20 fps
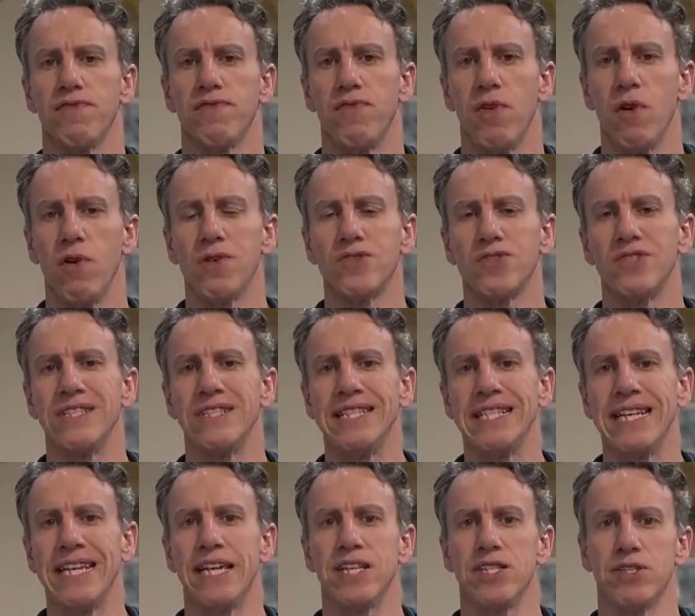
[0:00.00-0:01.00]
As far as
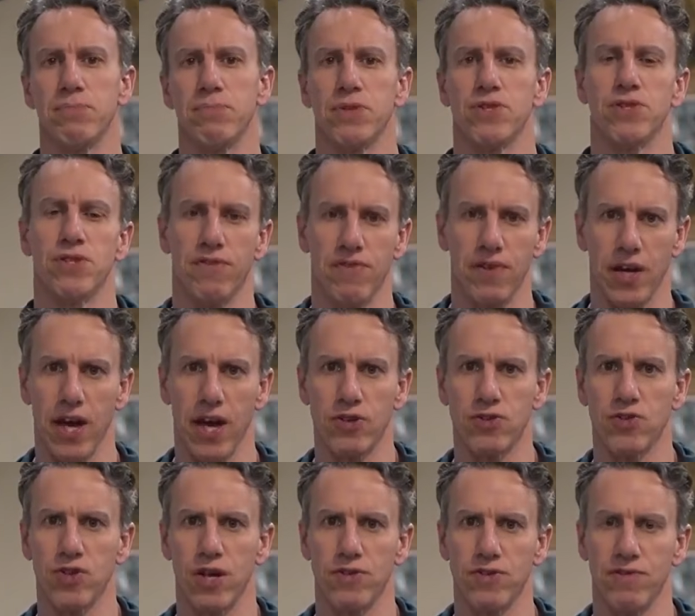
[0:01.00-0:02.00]
knee-specific
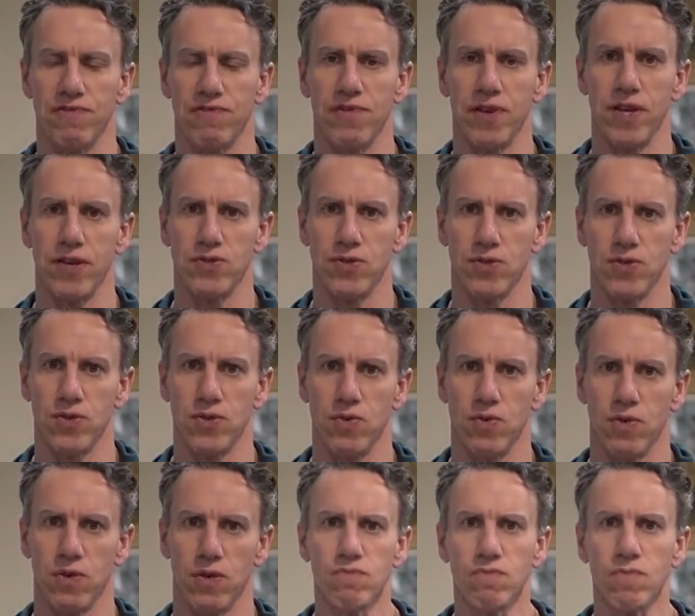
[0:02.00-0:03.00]
exercise in phase
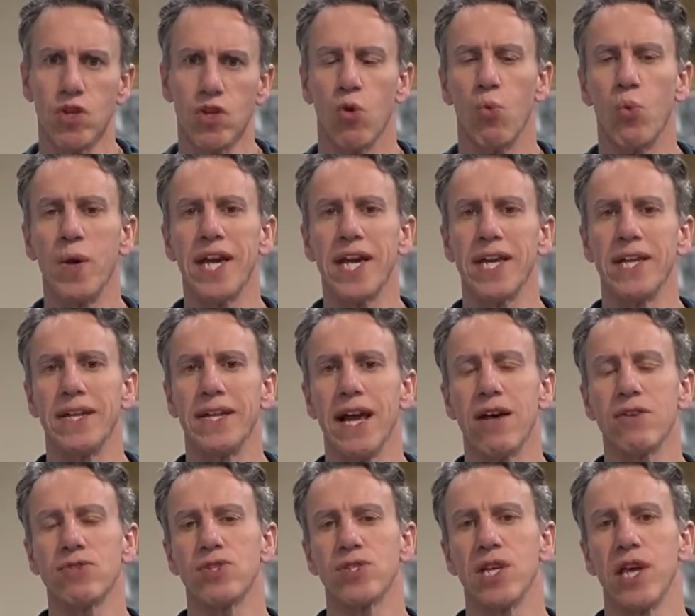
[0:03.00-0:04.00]
2, we can
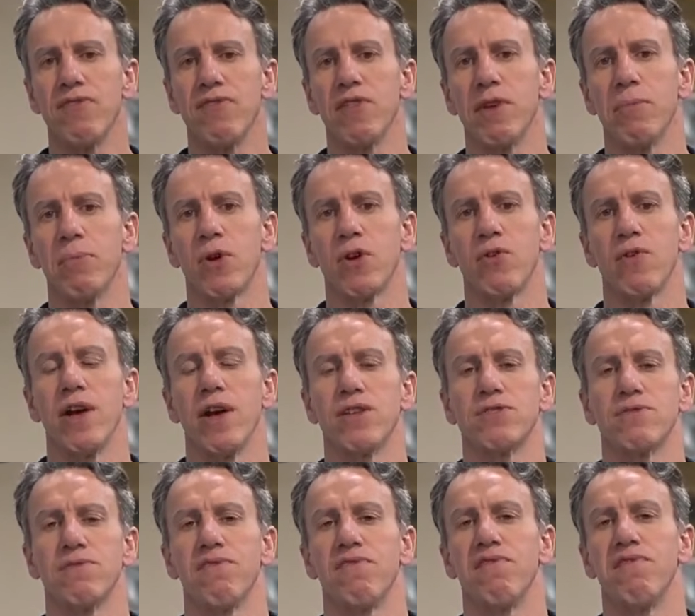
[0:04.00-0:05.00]
now safely
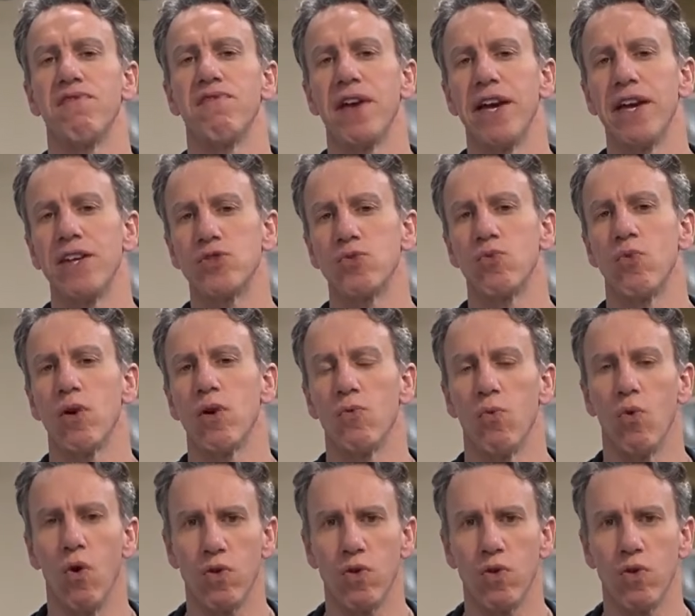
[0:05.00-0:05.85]
progress from phase 1